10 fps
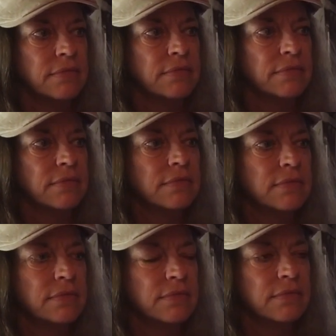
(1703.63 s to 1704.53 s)

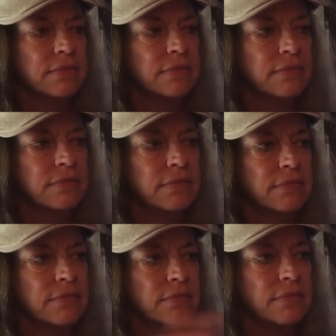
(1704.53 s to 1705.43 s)

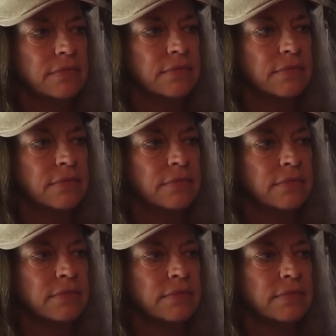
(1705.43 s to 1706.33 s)

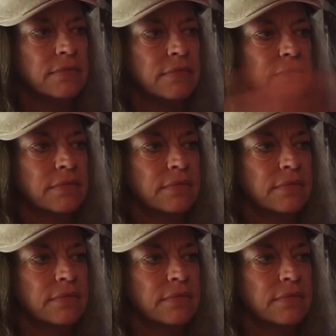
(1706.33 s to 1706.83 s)
This person isn't speaking.